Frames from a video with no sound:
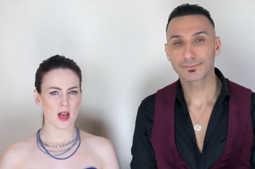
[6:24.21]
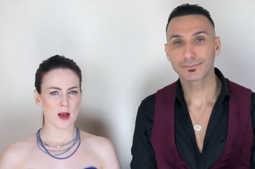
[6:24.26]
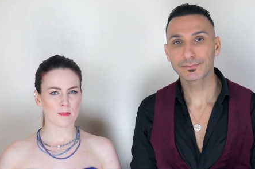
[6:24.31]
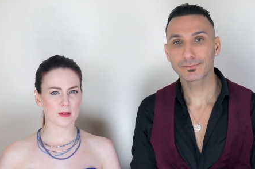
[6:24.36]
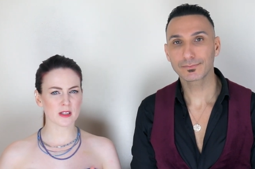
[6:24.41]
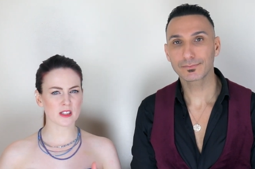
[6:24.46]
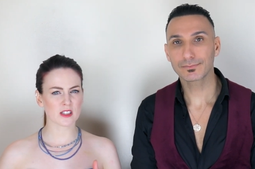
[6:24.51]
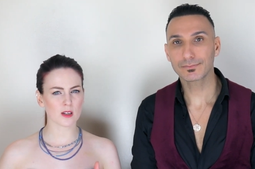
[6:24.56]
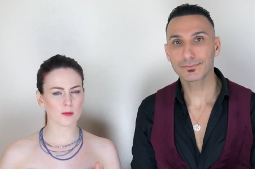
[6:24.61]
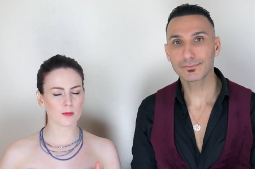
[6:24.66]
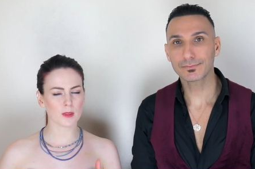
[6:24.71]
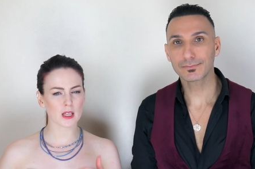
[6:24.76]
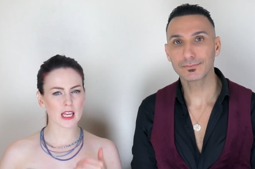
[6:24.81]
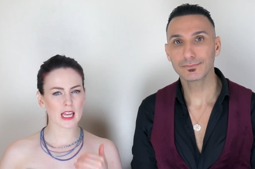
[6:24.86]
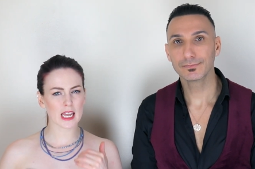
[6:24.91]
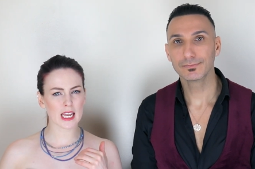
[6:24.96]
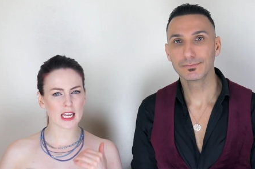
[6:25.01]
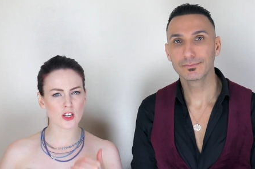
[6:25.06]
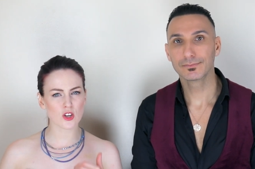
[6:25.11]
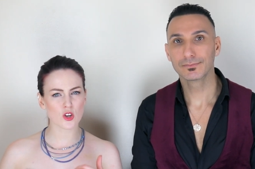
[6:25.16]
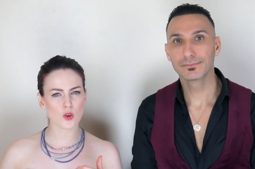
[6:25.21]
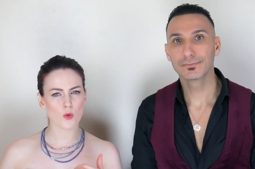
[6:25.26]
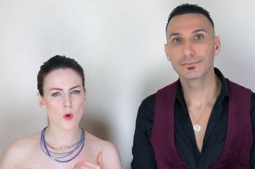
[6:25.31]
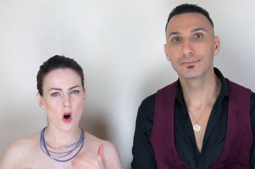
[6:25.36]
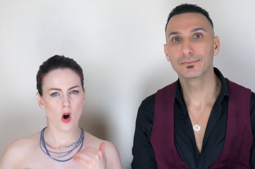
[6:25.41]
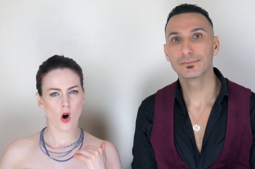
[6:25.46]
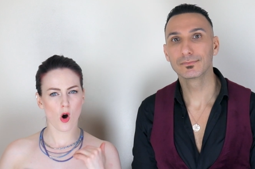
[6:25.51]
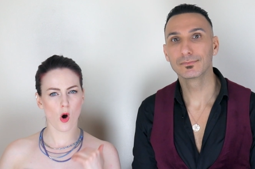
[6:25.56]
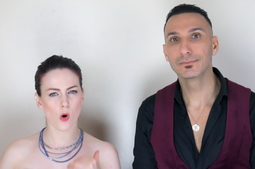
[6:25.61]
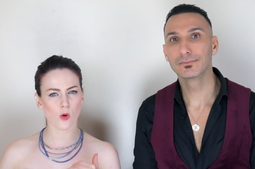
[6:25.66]
Speaker 1: but something in you
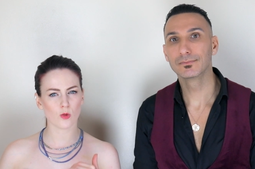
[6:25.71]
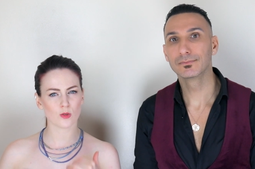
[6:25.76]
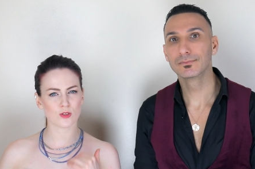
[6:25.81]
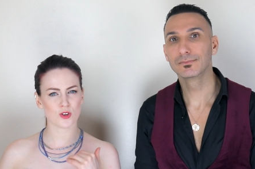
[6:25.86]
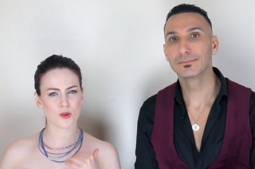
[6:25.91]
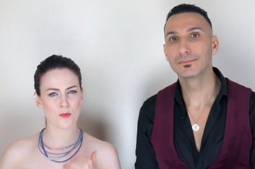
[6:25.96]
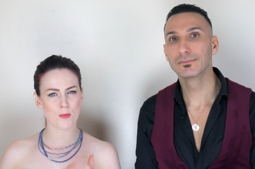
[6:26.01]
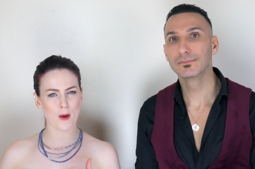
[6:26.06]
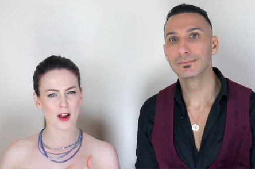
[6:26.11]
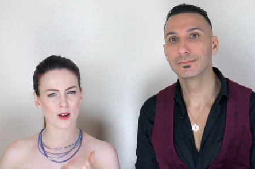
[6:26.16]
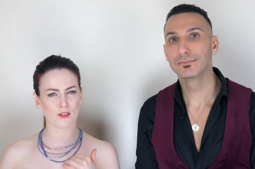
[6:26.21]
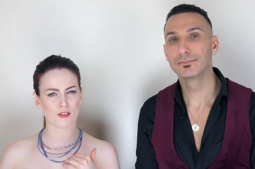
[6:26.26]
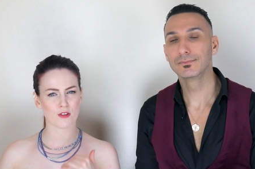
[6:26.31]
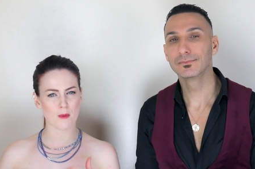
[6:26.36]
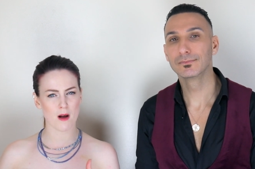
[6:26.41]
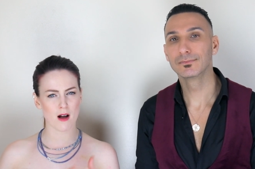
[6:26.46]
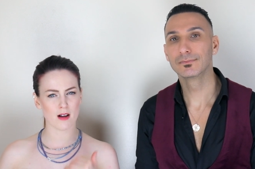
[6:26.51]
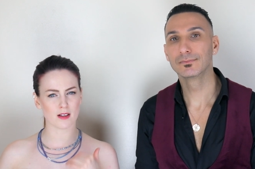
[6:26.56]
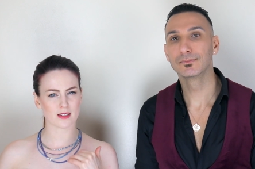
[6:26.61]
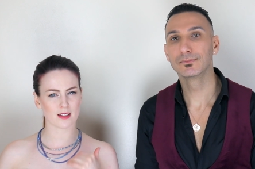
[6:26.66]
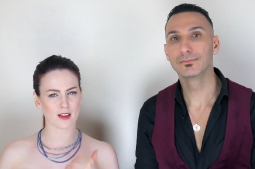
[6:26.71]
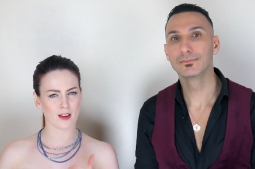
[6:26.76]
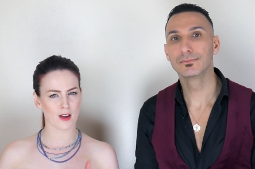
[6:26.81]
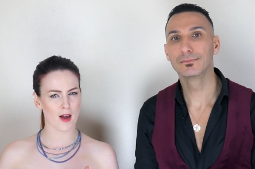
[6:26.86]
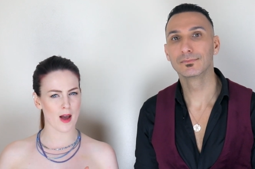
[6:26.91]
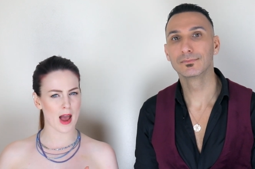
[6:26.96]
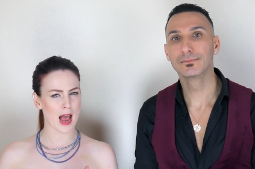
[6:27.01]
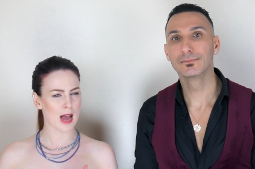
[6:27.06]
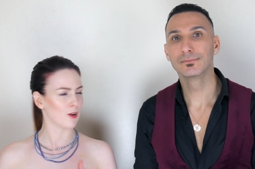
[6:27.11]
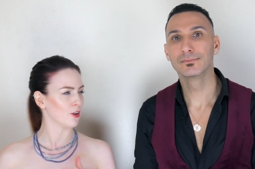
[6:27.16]
holds you back from asking
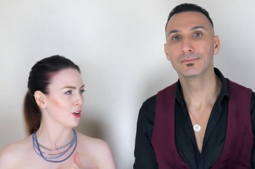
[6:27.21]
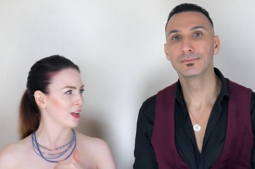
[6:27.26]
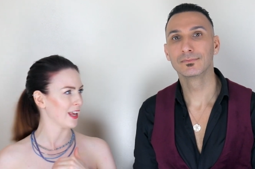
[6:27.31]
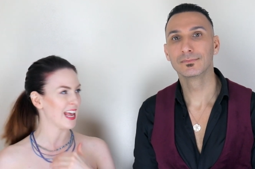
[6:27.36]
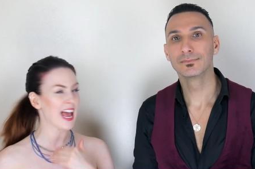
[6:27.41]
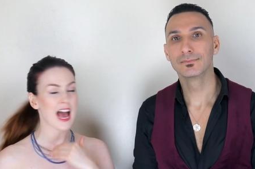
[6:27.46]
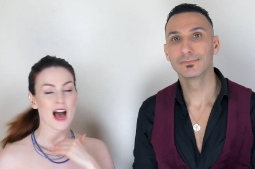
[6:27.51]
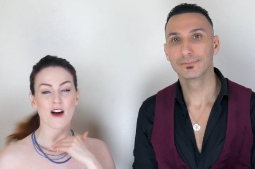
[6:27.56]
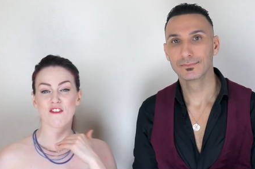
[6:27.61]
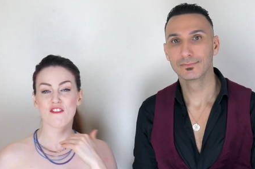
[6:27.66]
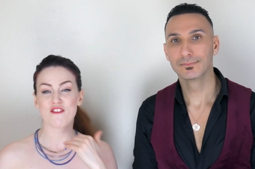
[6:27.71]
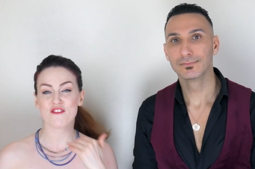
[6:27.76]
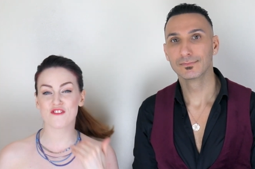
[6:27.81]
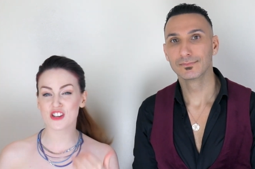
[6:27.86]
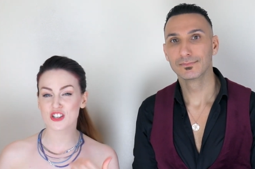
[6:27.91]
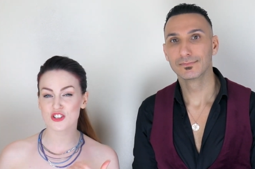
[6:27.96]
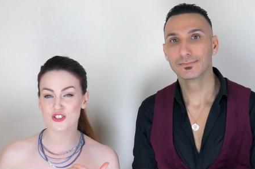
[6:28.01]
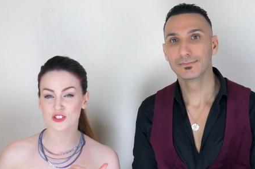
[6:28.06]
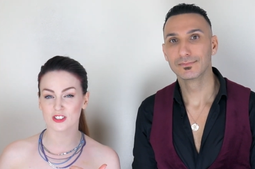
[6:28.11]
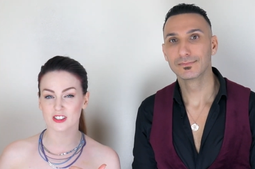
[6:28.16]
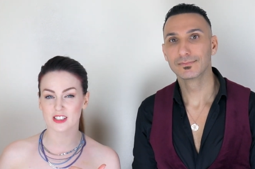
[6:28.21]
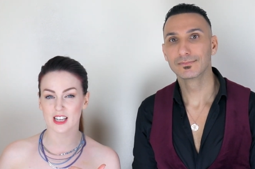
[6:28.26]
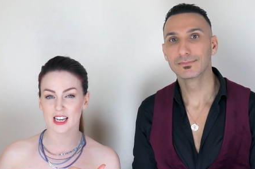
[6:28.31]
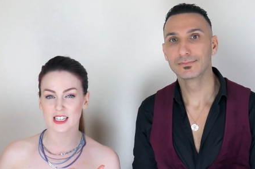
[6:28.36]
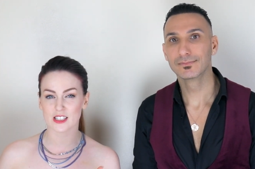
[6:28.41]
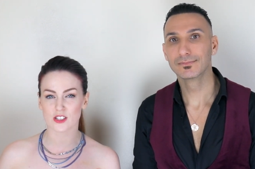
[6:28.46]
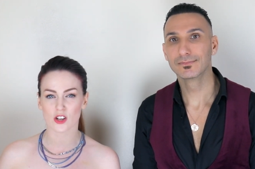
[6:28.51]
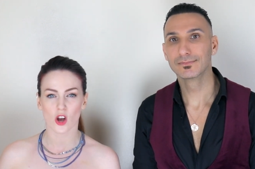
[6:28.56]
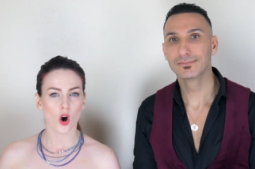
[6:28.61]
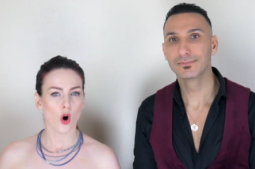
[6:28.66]
her out on an official
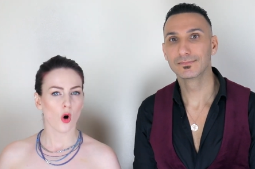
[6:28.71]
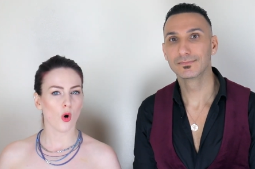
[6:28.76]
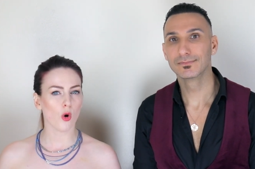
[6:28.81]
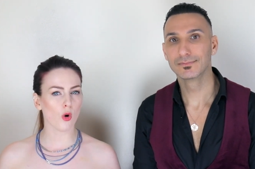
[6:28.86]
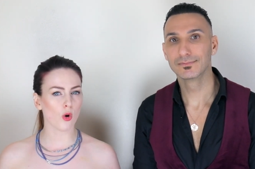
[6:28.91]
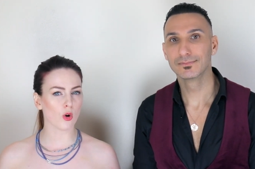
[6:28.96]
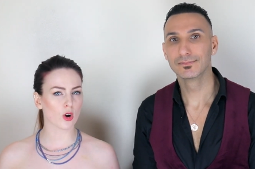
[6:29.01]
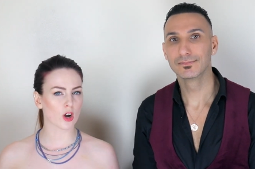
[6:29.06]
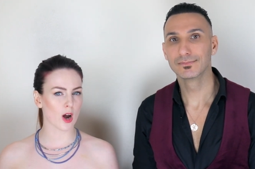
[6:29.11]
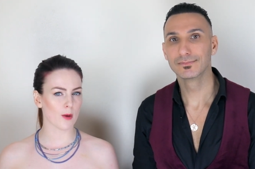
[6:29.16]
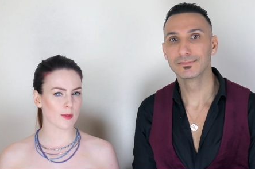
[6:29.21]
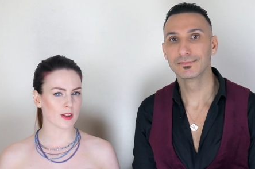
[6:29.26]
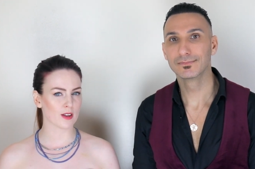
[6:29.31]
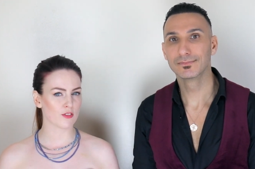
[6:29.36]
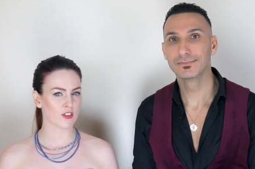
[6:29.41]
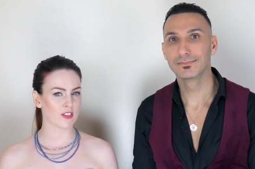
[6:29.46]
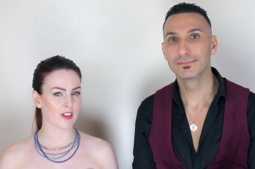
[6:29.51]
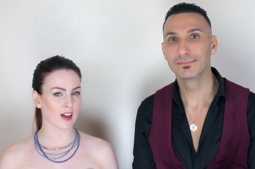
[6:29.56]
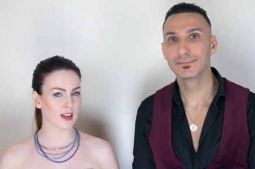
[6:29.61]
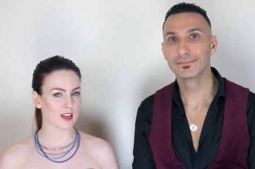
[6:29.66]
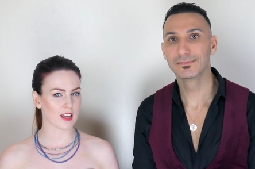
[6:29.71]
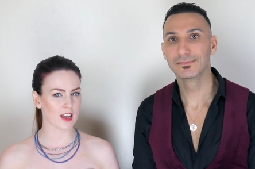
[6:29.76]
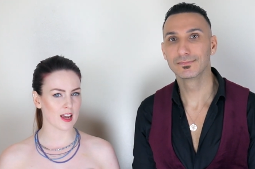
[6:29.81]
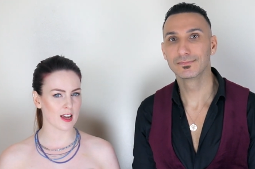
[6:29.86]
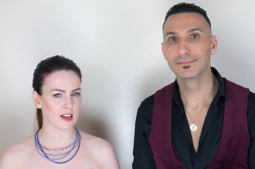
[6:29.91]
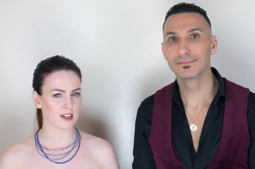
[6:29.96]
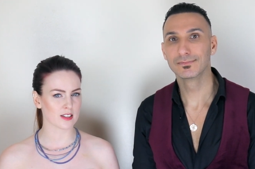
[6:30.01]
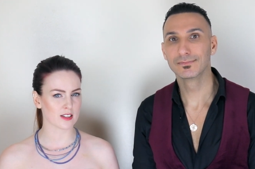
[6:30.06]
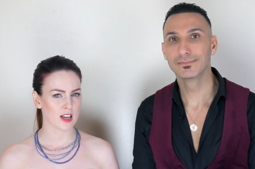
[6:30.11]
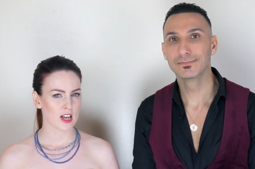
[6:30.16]
date or going for that
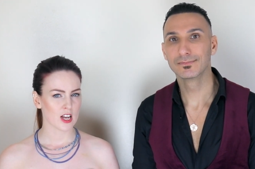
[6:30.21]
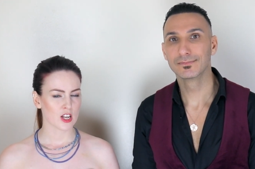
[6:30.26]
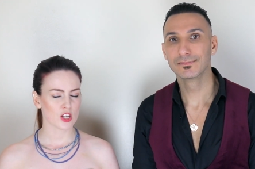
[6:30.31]
kiss